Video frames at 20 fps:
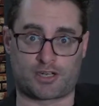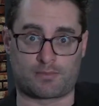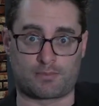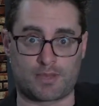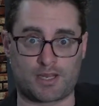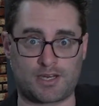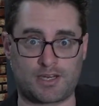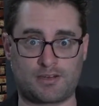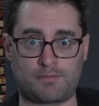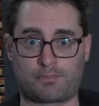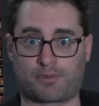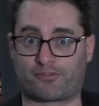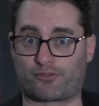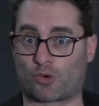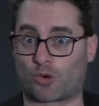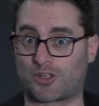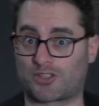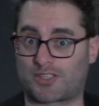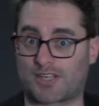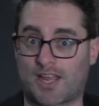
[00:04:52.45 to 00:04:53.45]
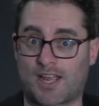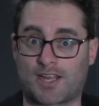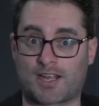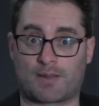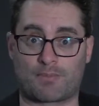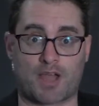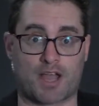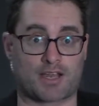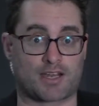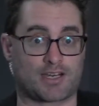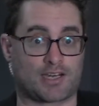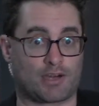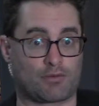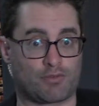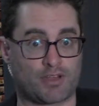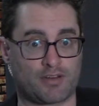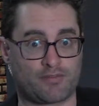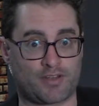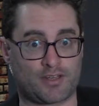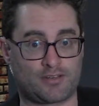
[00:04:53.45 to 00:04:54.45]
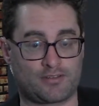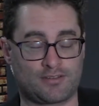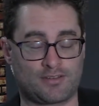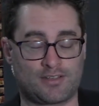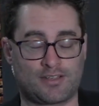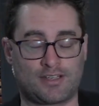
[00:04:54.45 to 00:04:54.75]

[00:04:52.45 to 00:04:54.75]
admitted before saying, I'm not going to get rid of it.